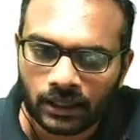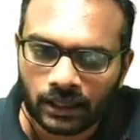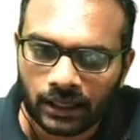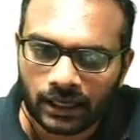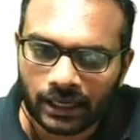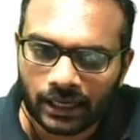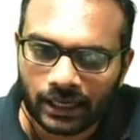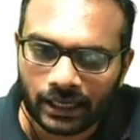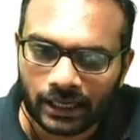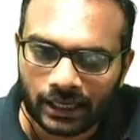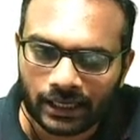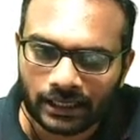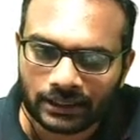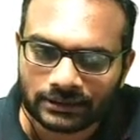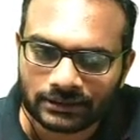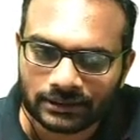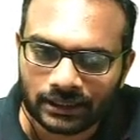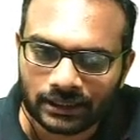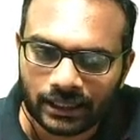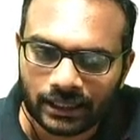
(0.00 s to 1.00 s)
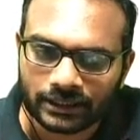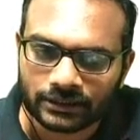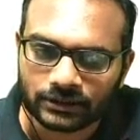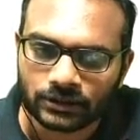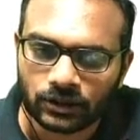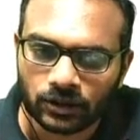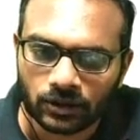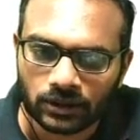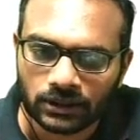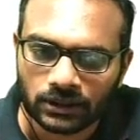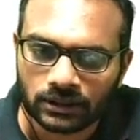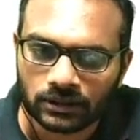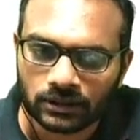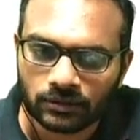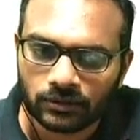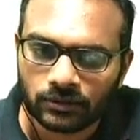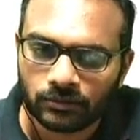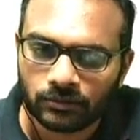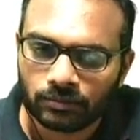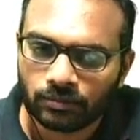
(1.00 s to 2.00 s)
a x x dot
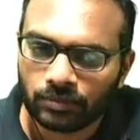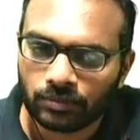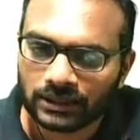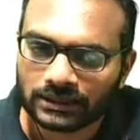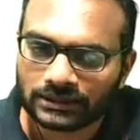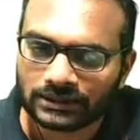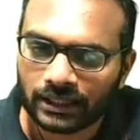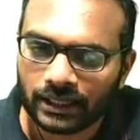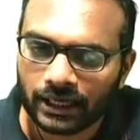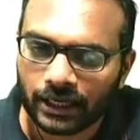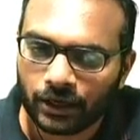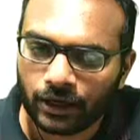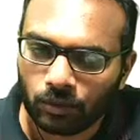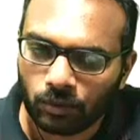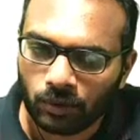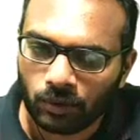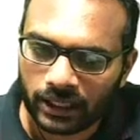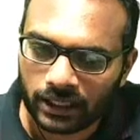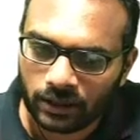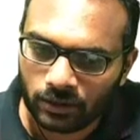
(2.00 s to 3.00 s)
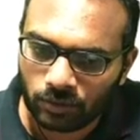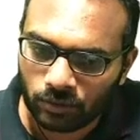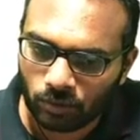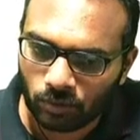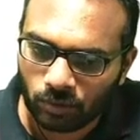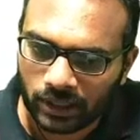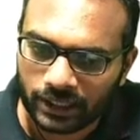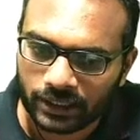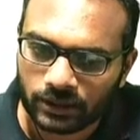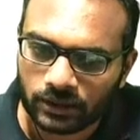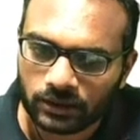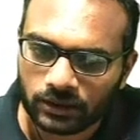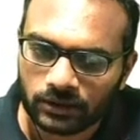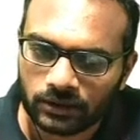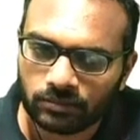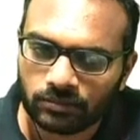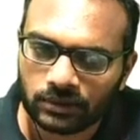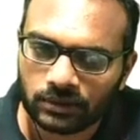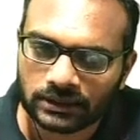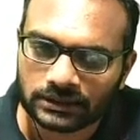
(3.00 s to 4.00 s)
plus a y y
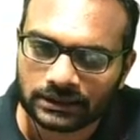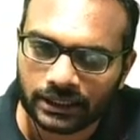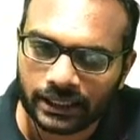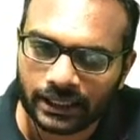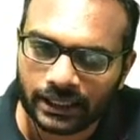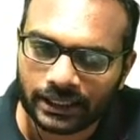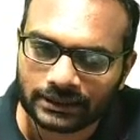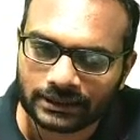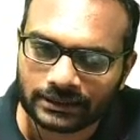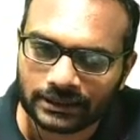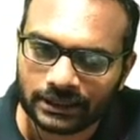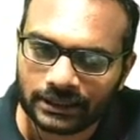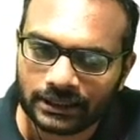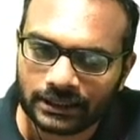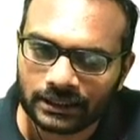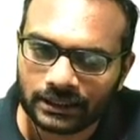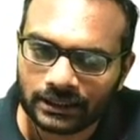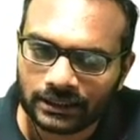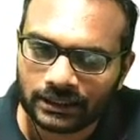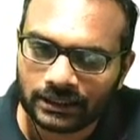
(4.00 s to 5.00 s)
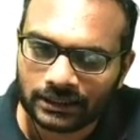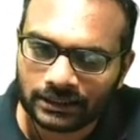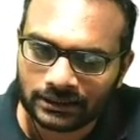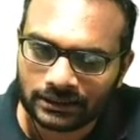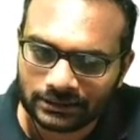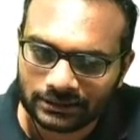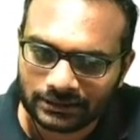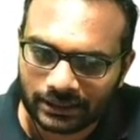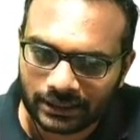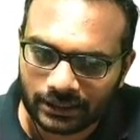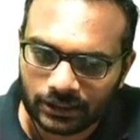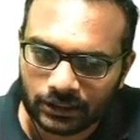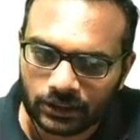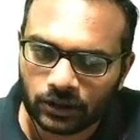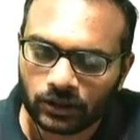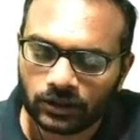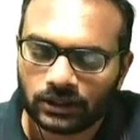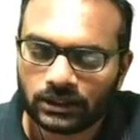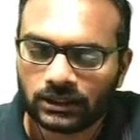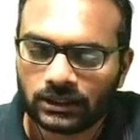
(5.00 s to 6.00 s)
dot plus a z z
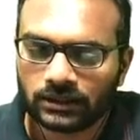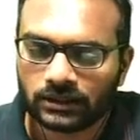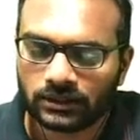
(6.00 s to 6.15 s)
dot,